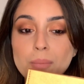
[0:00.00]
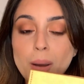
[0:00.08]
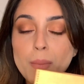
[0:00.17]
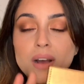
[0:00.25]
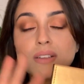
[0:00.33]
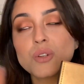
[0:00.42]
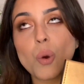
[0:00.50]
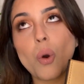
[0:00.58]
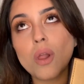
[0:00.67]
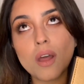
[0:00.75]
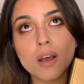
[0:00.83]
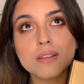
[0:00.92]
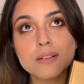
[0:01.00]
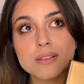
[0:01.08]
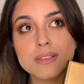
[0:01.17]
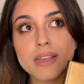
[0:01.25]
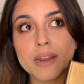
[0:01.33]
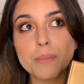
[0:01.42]
amongst all others
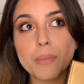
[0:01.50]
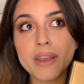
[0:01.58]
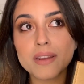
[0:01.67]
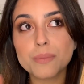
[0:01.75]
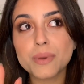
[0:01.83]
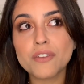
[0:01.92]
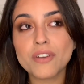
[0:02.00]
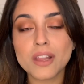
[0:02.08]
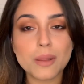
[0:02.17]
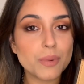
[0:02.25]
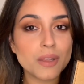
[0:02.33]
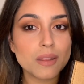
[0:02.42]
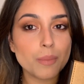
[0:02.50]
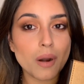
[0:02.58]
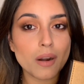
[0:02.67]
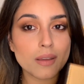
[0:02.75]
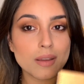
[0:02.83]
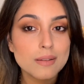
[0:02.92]
that might be available in the
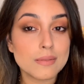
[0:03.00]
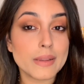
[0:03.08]
market.